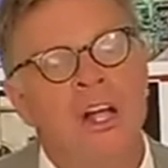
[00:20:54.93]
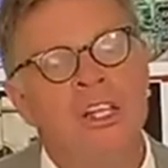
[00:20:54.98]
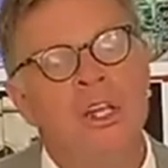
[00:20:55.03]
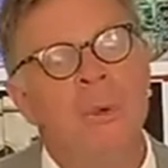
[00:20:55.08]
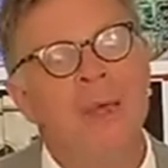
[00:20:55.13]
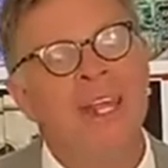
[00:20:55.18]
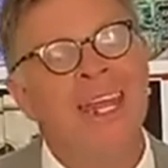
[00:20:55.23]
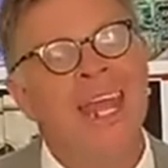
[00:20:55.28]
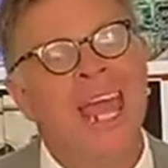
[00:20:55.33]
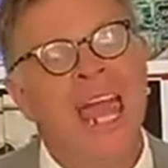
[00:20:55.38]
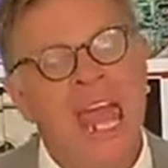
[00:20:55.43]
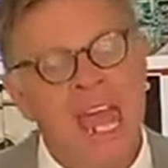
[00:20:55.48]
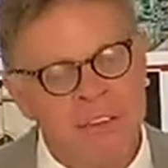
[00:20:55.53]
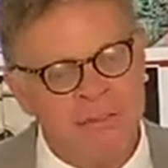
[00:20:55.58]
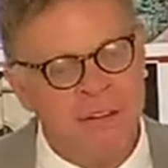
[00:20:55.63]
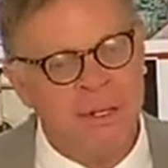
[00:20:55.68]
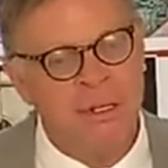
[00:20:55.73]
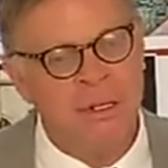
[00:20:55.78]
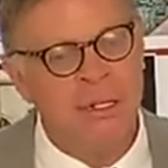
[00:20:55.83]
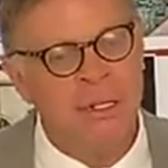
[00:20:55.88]
on your way to
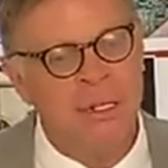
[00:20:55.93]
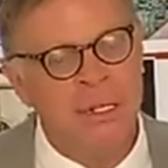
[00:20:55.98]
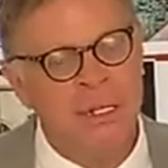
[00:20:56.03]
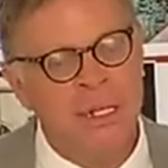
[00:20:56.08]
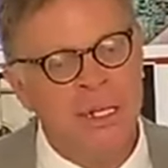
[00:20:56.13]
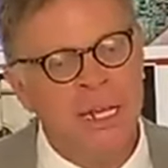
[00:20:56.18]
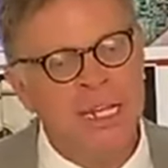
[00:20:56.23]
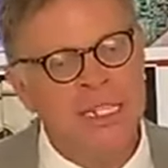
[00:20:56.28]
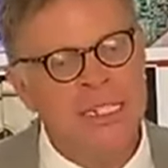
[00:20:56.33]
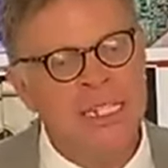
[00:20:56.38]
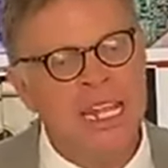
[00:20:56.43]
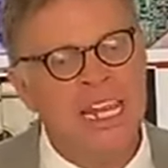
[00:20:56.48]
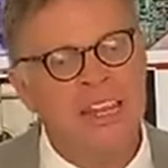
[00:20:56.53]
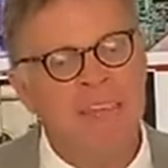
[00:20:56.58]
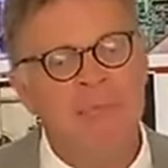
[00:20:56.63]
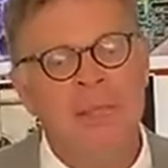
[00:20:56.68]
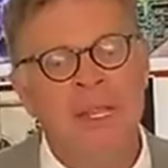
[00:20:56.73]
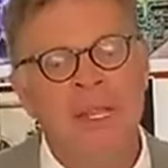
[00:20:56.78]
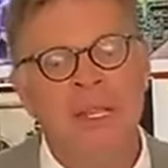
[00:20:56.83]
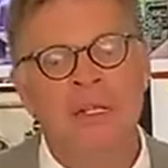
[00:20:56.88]
heaven,
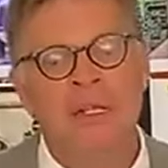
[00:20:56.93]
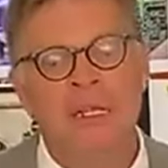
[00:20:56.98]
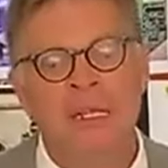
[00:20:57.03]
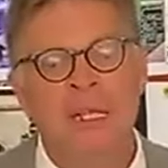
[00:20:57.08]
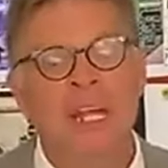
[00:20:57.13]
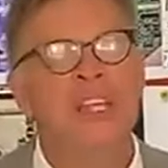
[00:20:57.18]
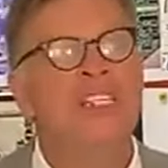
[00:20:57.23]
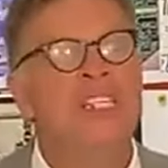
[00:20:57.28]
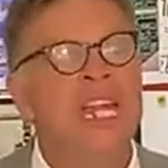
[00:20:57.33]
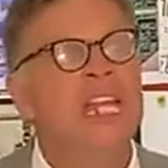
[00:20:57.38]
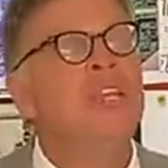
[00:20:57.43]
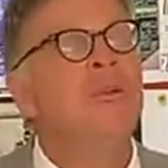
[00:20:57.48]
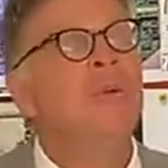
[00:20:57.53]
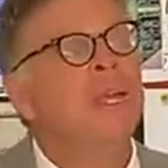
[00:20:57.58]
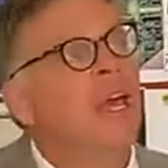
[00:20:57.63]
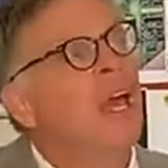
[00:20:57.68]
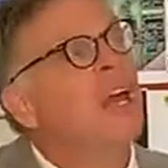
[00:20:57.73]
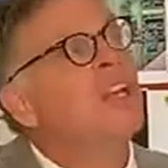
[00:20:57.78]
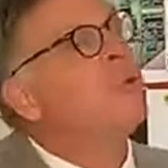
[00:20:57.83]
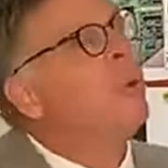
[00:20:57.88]
instead of being
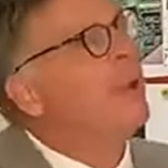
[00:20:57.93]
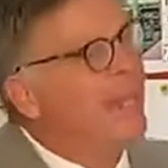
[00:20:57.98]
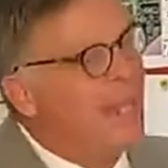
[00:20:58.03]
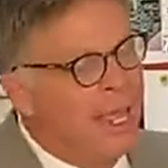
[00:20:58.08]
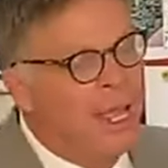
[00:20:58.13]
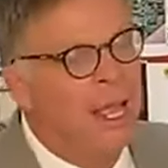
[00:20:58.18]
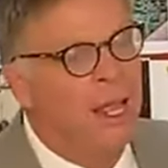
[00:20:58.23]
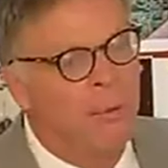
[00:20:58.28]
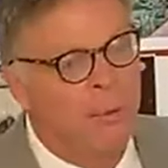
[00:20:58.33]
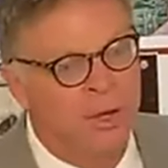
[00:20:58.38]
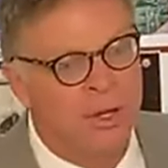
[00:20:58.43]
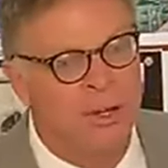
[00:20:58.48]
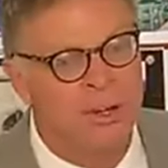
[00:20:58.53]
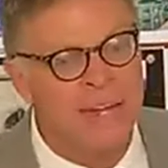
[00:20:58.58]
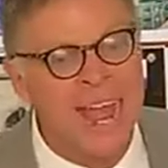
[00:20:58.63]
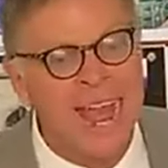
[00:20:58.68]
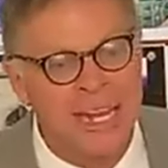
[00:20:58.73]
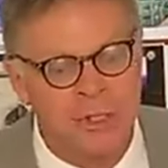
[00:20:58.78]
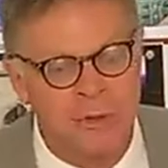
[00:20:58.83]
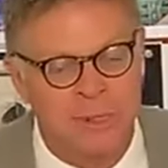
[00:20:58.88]
continuing on your way to hell,
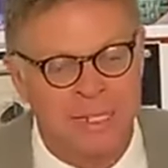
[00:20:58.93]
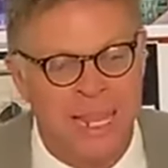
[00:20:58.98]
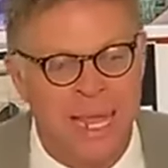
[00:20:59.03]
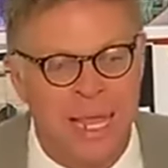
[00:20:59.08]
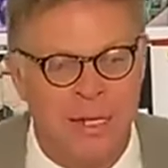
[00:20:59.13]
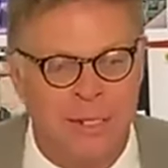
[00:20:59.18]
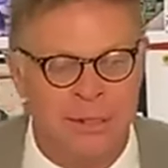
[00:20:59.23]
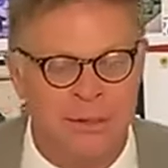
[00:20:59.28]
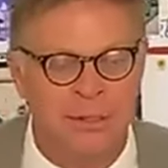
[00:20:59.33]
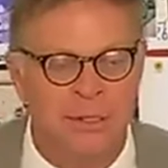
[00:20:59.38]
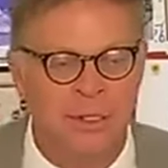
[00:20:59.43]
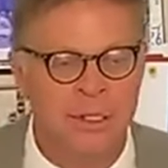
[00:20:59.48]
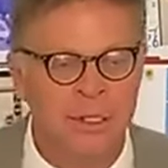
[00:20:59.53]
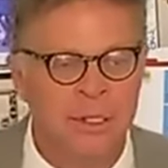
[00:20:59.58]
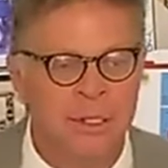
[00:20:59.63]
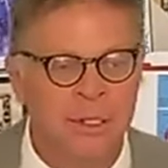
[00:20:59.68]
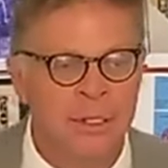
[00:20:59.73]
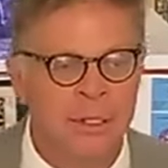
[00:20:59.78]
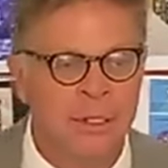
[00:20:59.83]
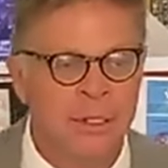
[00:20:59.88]
where you're naturally headed,
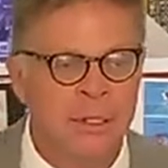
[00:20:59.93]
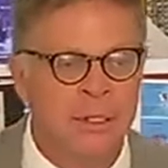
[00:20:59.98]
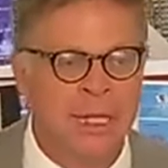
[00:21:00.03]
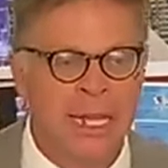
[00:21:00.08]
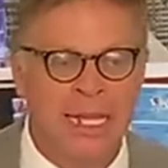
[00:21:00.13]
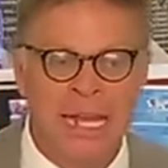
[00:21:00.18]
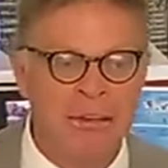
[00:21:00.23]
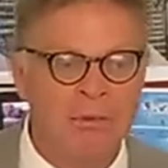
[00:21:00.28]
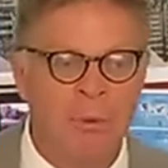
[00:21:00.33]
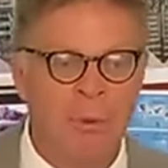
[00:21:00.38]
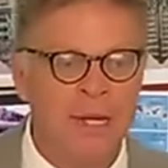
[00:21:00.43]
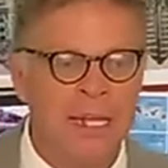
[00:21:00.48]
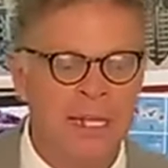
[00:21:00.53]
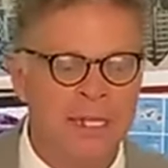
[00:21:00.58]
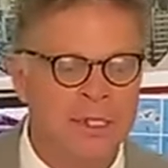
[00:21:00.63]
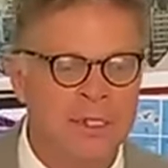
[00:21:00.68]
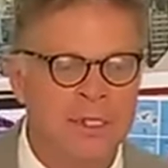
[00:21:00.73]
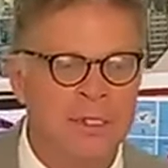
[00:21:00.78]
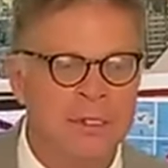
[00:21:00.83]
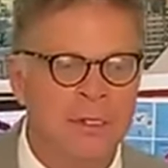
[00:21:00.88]
like
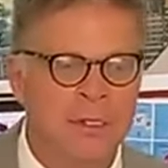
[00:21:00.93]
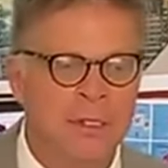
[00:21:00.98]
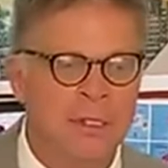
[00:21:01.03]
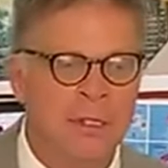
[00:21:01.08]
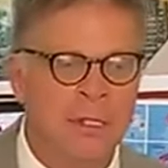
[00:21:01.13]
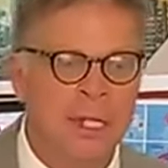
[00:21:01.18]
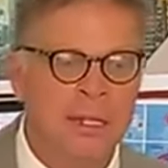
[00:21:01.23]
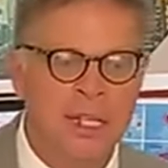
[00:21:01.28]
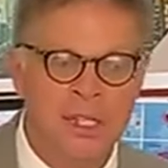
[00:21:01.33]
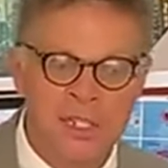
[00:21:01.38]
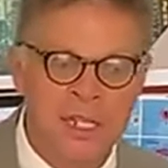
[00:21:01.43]
everyone is,